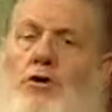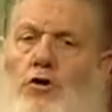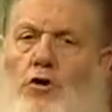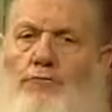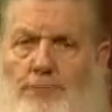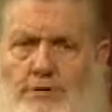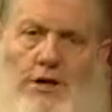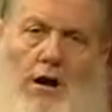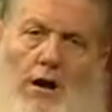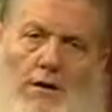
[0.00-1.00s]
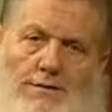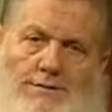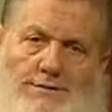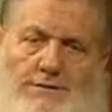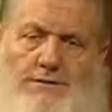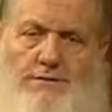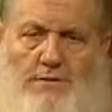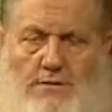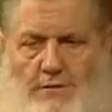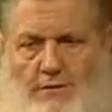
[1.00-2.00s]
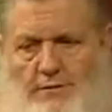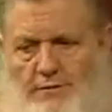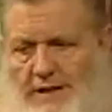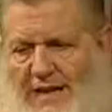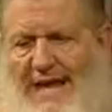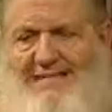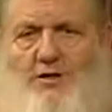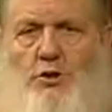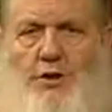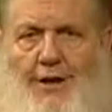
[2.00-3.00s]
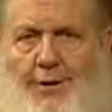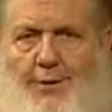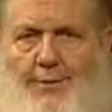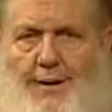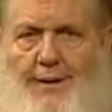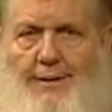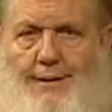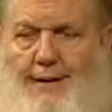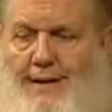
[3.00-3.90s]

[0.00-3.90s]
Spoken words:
called Fusha. This classical Arabic